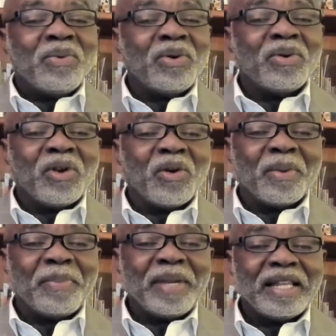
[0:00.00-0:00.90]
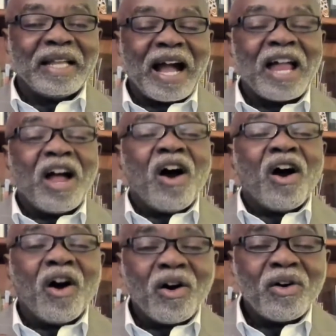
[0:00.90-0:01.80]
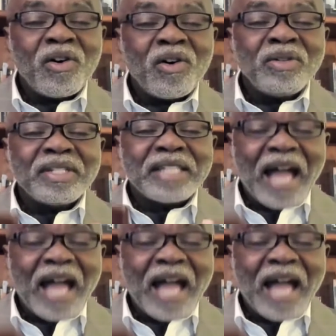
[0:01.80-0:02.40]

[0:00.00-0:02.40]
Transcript: Oh, glory be to God. Hold